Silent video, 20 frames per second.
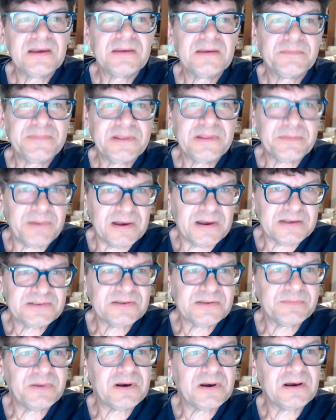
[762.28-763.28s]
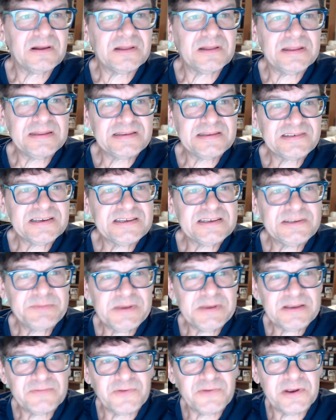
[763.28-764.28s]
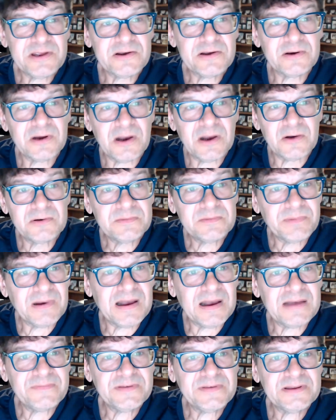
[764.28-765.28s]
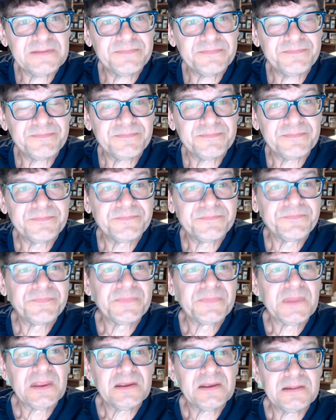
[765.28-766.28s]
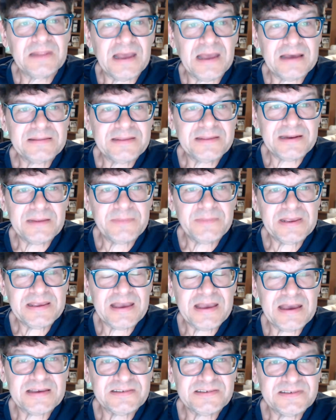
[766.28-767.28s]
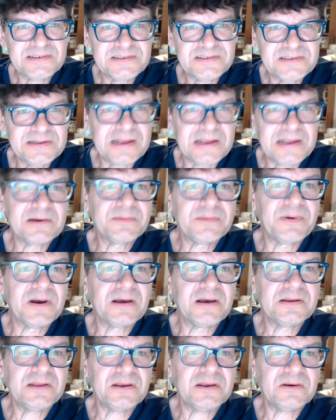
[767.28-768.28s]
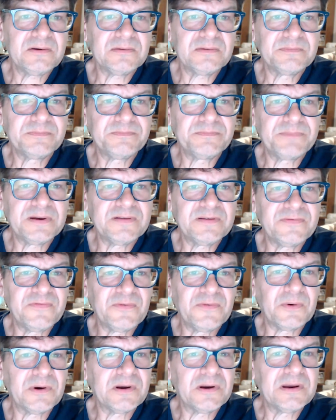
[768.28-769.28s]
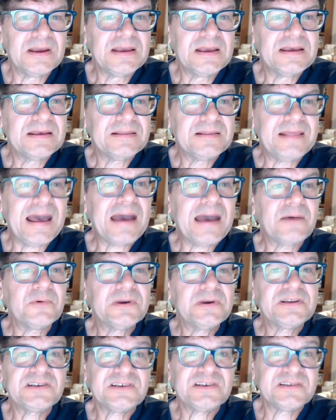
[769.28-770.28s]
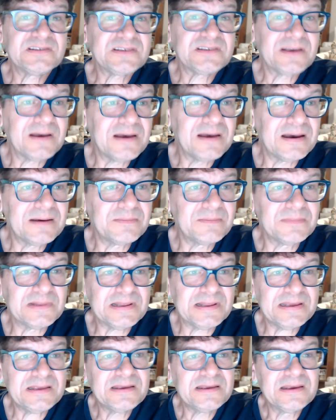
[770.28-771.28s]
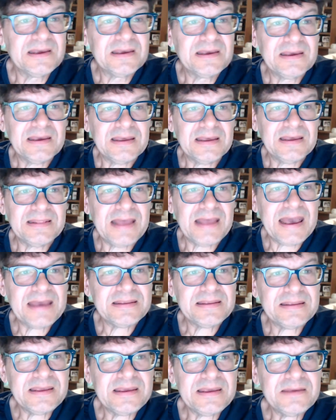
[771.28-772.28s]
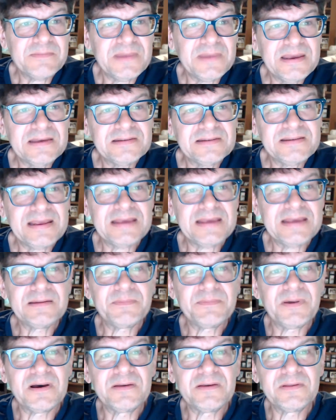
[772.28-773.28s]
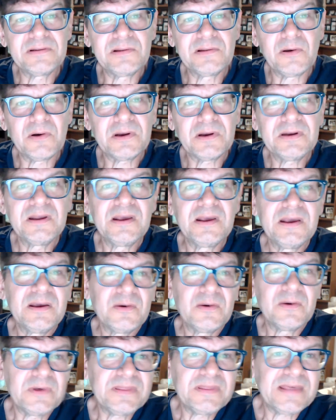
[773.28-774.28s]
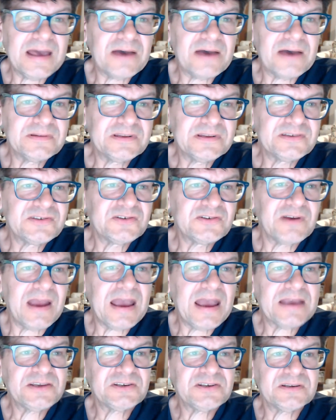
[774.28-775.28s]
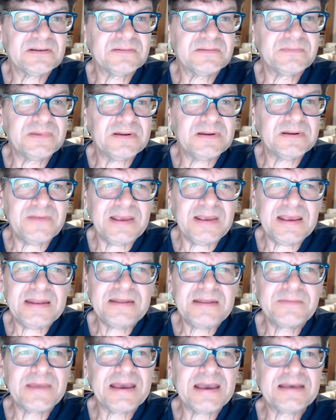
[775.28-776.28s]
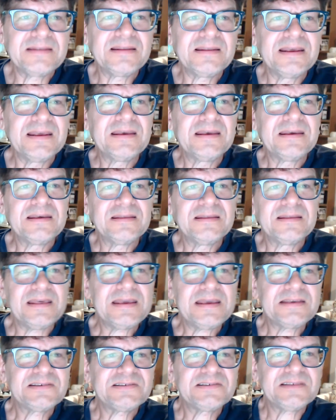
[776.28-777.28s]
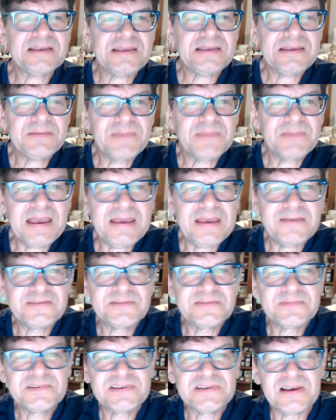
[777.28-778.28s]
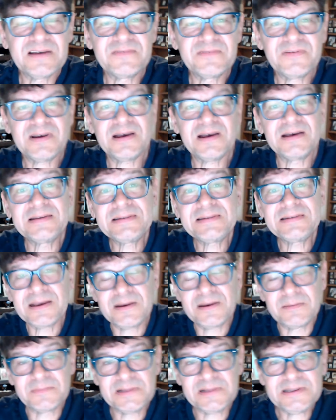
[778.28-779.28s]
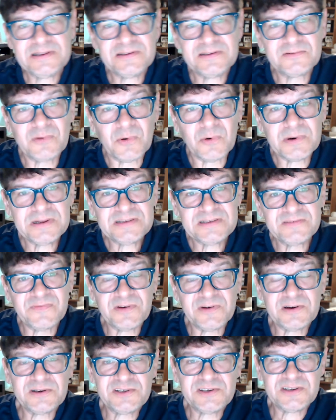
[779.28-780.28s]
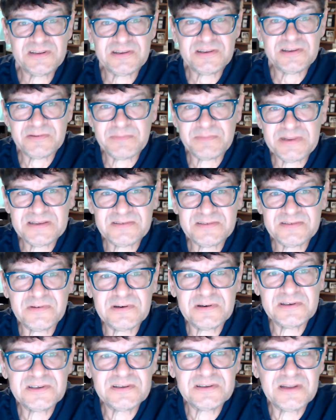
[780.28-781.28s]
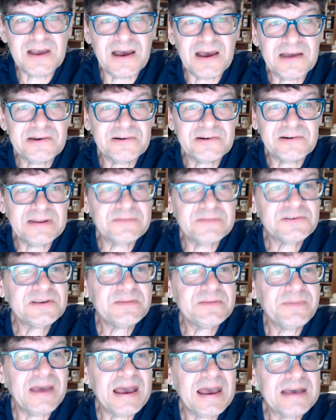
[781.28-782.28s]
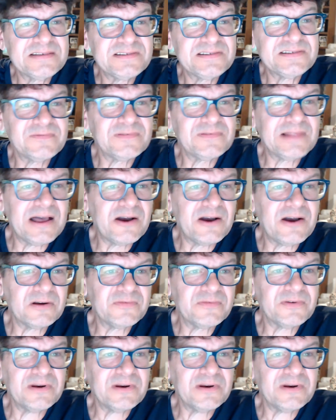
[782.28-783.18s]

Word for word: the Apostle Paul, and this I speak for your own profit, not that I may cast a snare upon you, but for that which is comely, and that ye may attend upon the Lord without distraction. But if any man thinks that he behaves himself uncomely toward his virgin, this would be his virgin daughter, and if she pass the flower of her